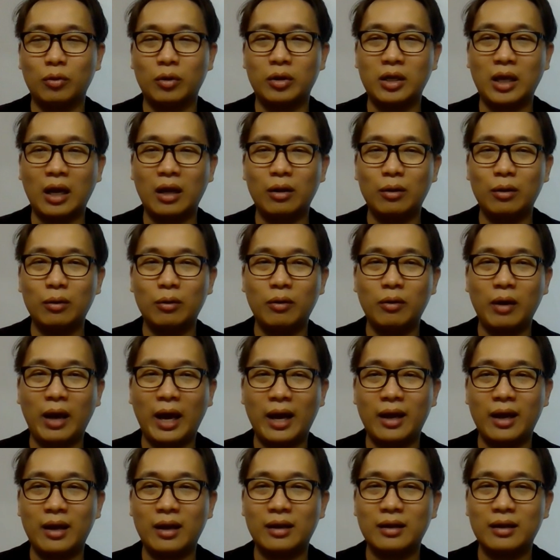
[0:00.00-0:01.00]
a yellow
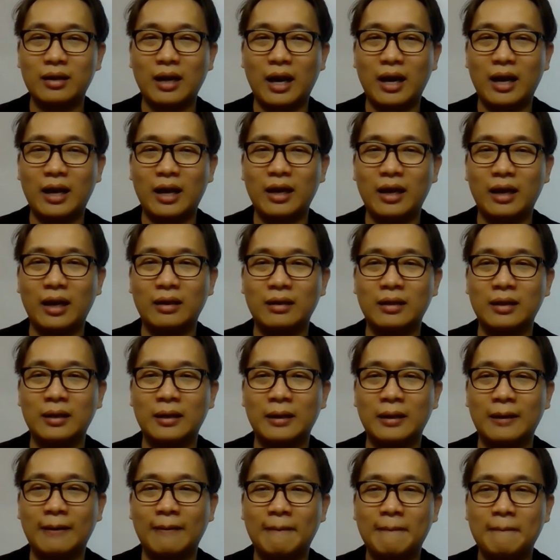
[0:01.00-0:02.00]
hair guy,
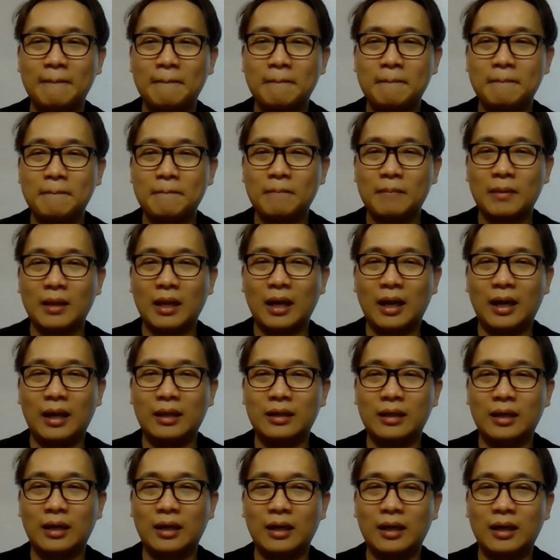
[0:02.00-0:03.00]

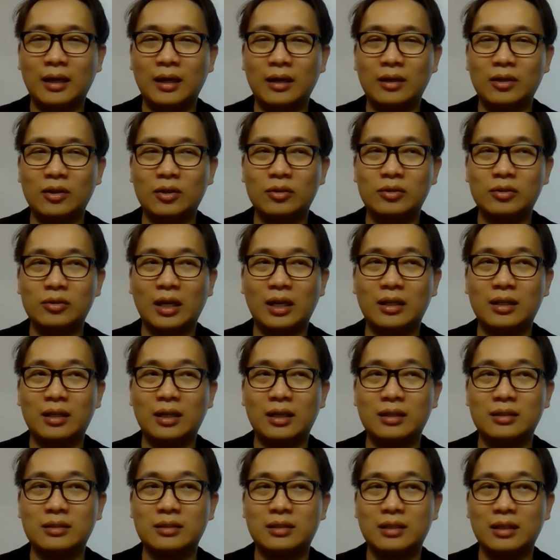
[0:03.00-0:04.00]
and
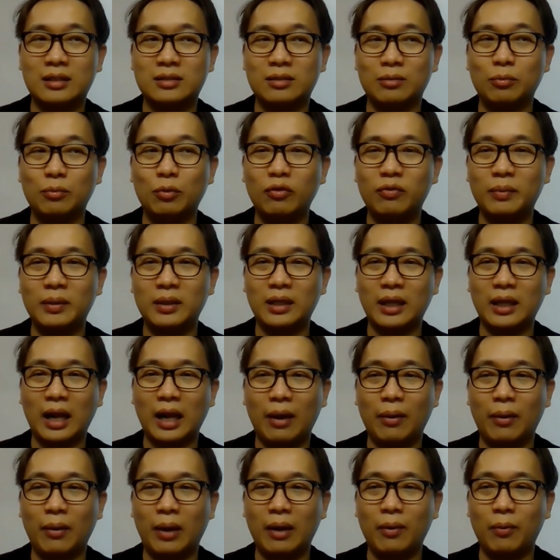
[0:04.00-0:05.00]
that's the movement that
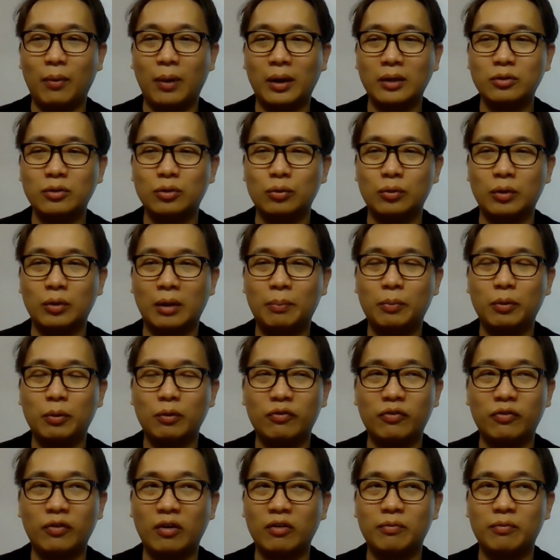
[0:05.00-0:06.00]
I want to put
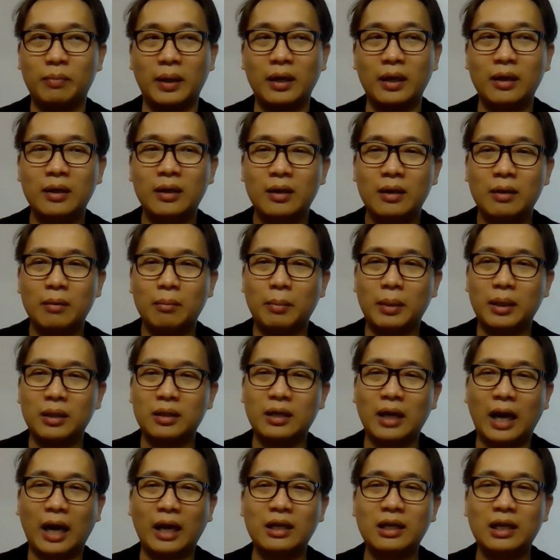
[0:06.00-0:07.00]
forth. But
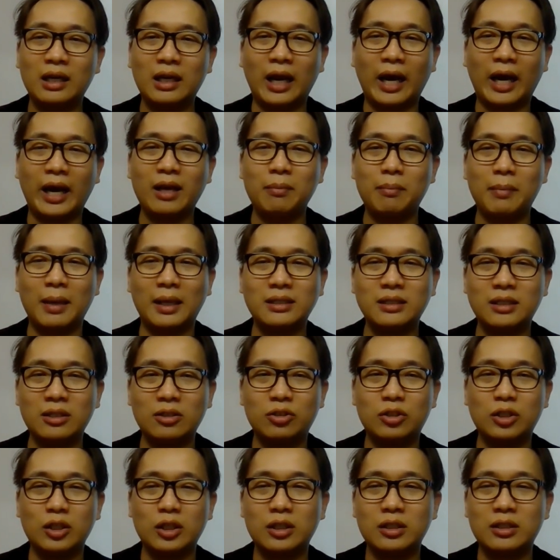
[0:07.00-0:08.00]
the underlying
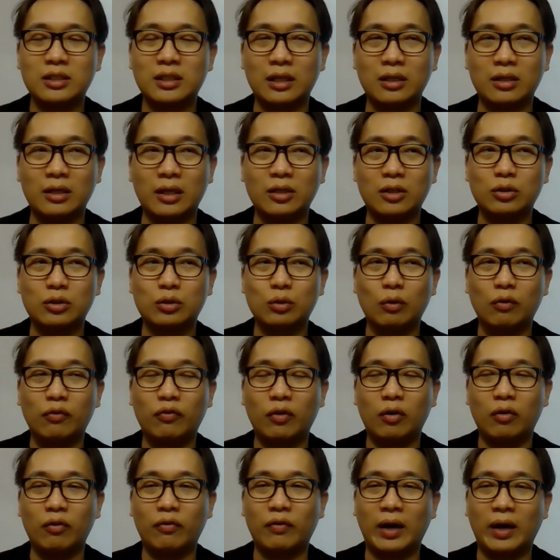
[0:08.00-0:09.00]
messages and so
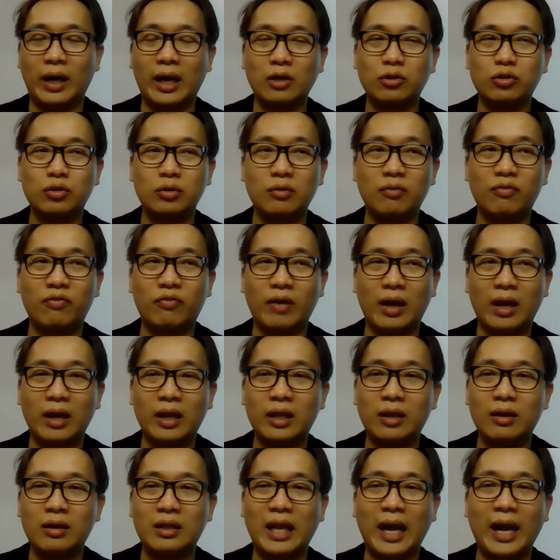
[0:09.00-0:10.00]
forth are actually
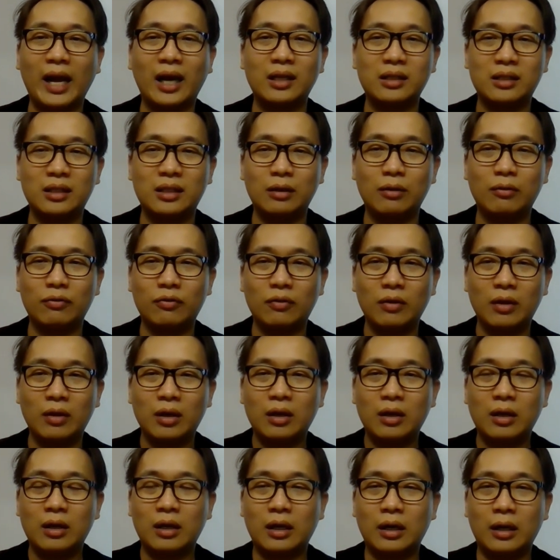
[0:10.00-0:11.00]
fairly negative,
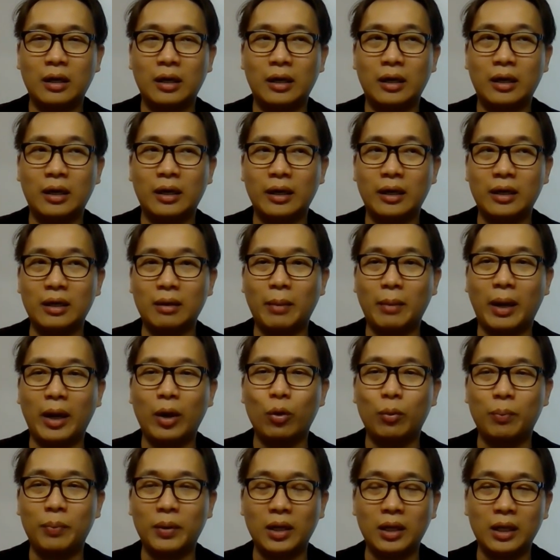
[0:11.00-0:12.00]
in my
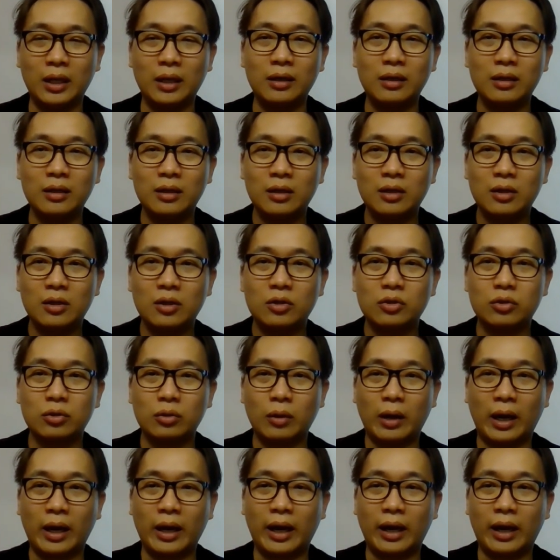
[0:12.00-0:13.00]
opinion.
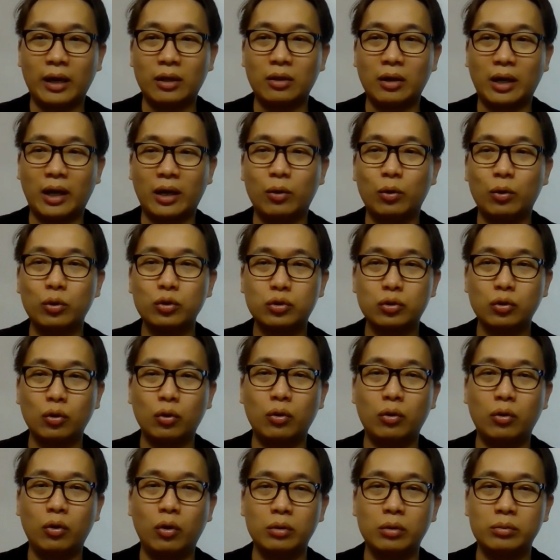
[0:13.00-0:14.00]
So I
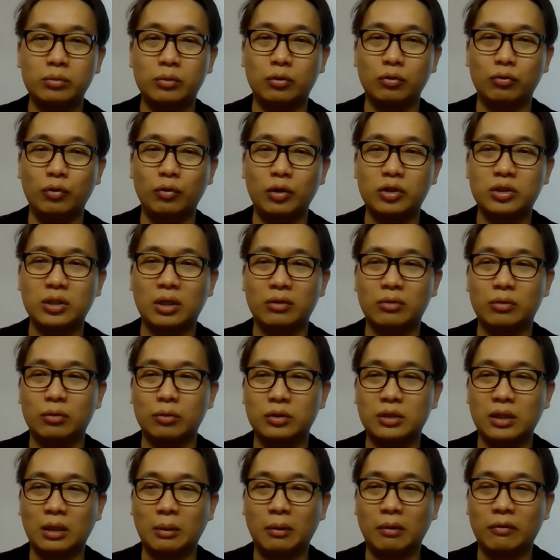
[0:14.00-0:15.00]
also hope to reach out to
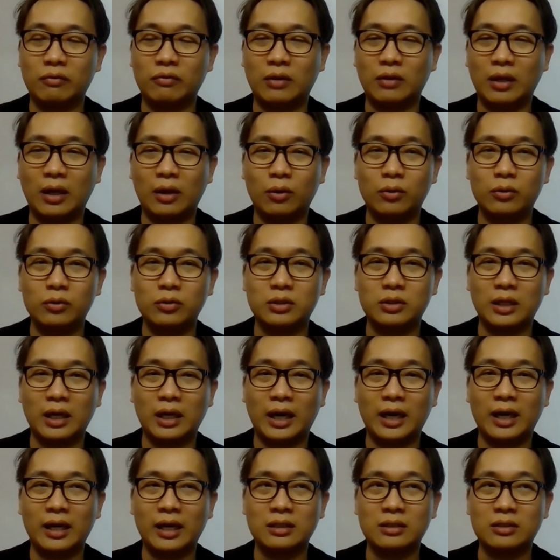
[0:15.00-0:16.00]
some of those
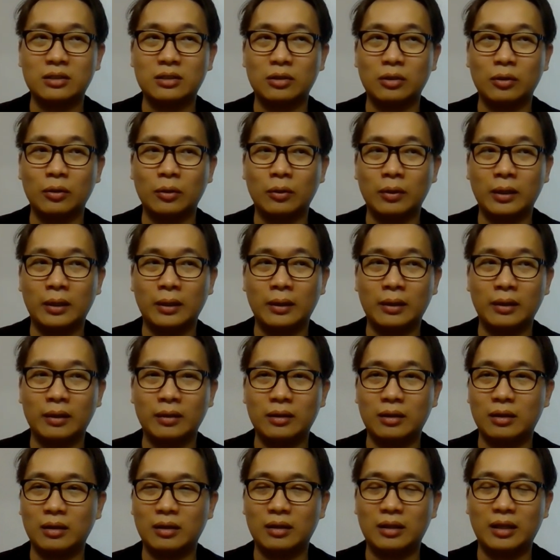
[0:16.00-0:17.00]
guys. You know,
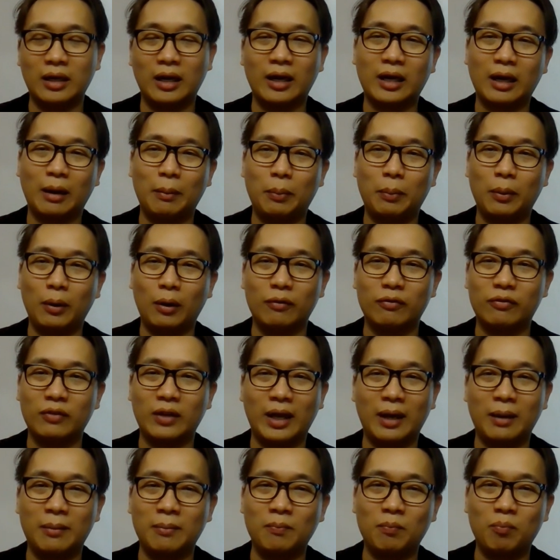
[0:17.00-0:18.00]
there are a couple of
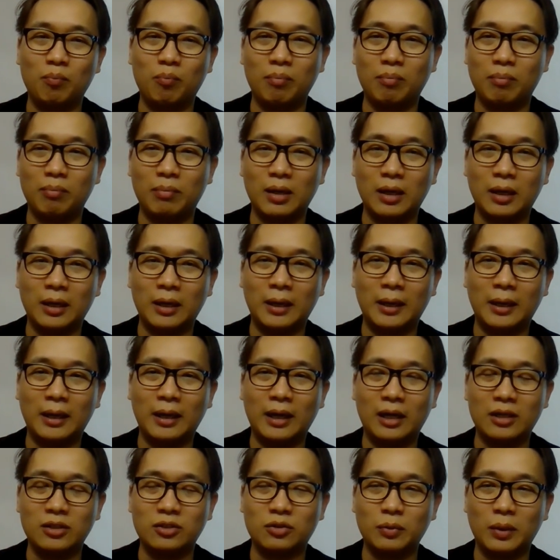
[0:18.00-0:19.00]
them
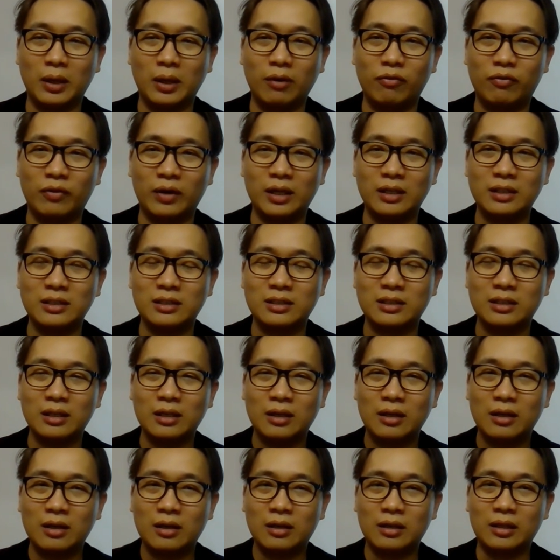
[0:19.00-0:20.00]
as well, friends.
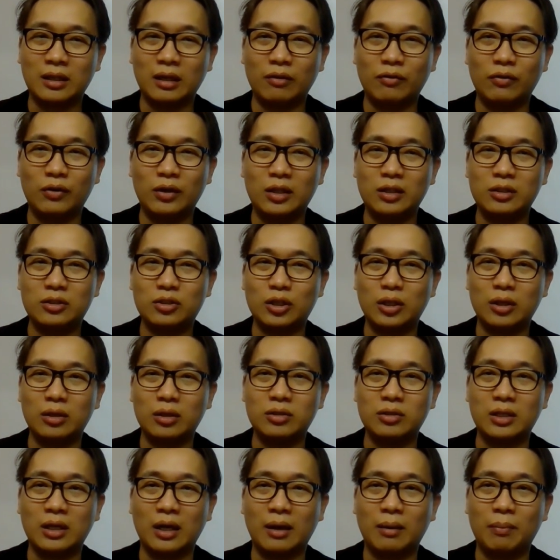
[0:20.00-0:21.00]
They have really
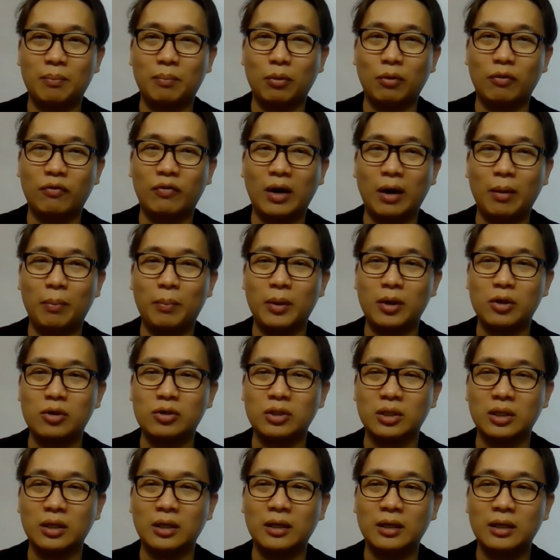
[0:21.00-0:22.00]
changed their profile
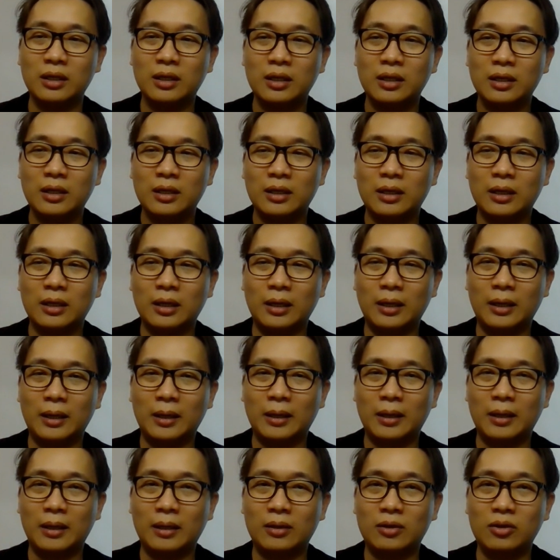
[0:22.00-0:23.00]
picture,
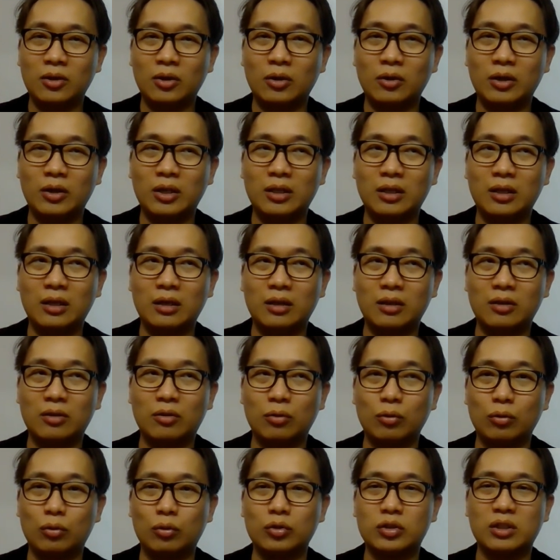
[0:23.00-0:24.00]

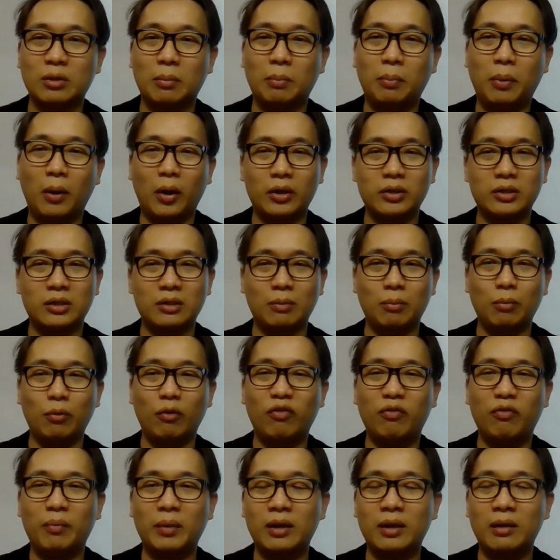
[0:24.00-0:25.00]
to support the
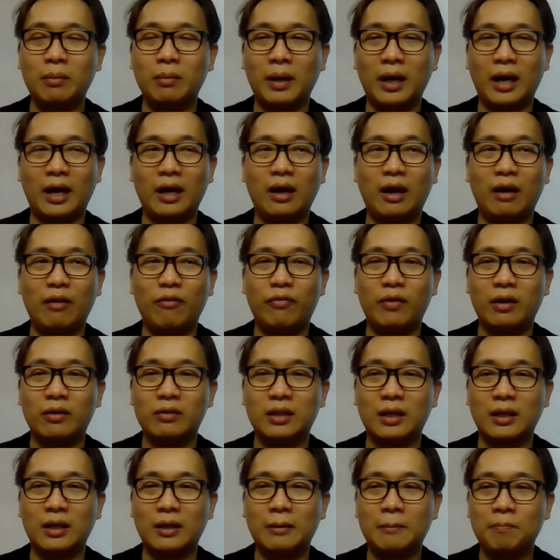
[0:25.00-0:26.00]
movement. But I
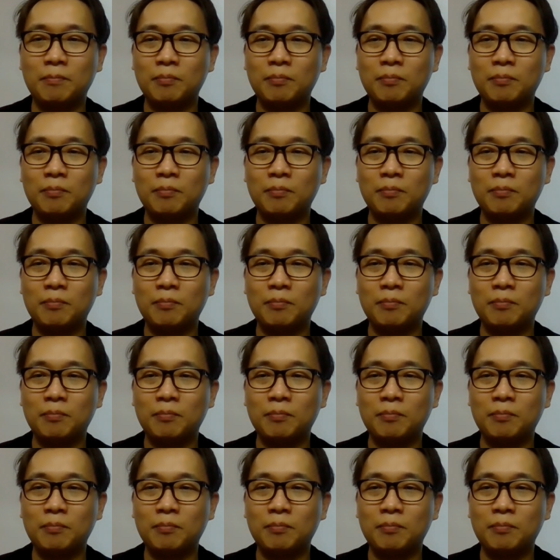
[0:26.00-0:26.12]
felt that